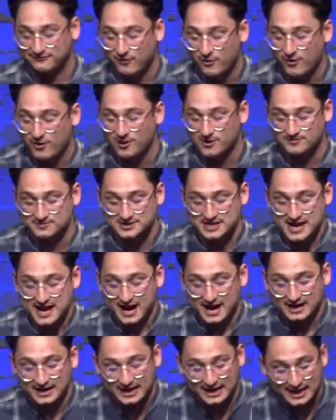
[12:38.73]
formed
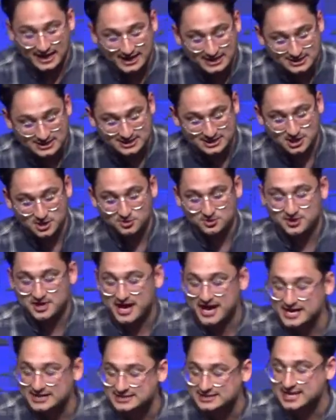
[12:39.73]
against you.
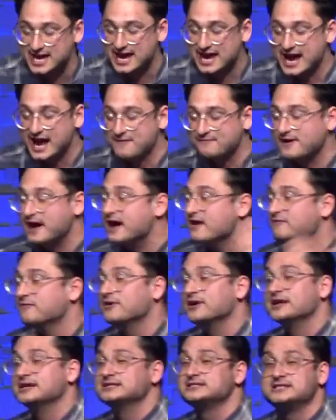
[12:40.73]
Yes, they have
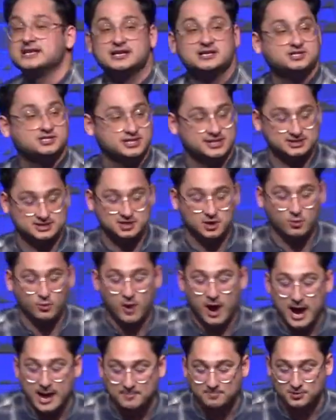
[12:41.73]
every intention to
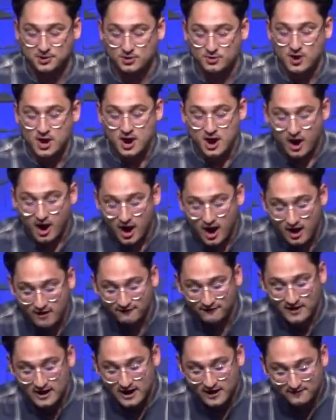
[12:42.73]
wipe you off
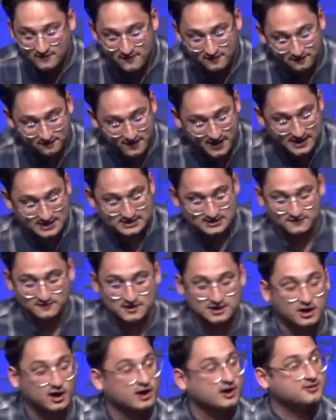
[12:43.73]
of the face of
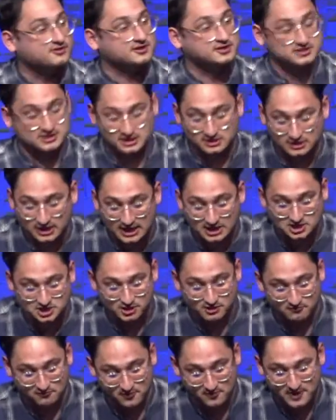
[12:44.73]
the earth and delete you
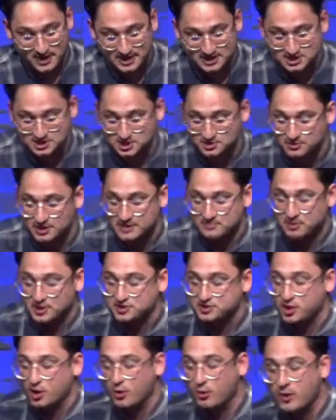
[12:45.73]
from history, but
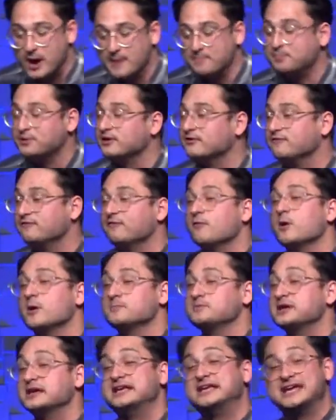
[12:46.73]
the weapon formed
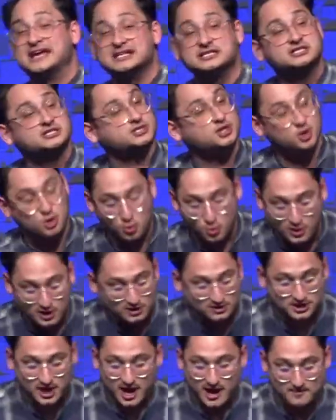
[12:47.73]
against you will
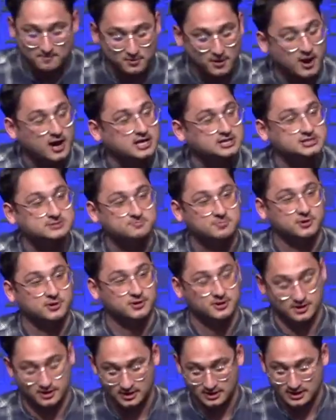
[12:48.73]
not
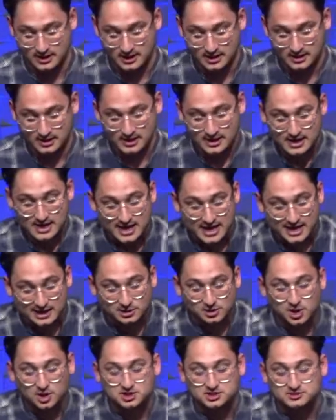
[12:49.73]
prosper. It
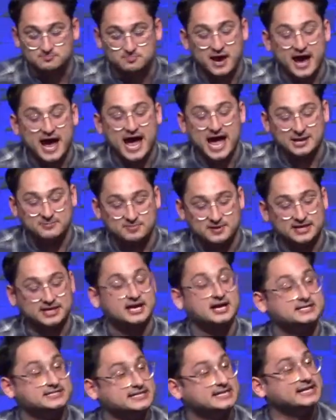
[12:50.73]
looks bad
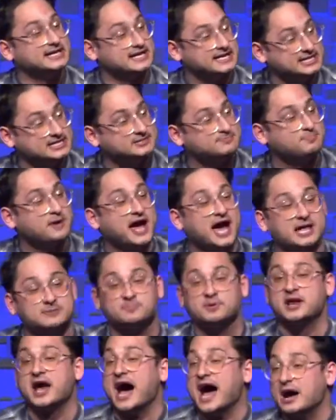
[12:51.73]
because it is bad, but
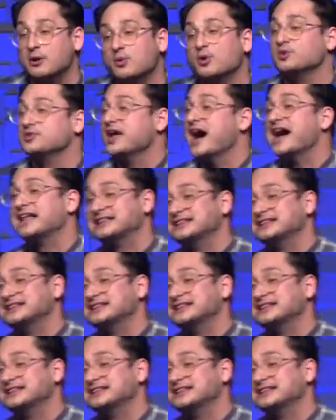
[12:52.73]
I will not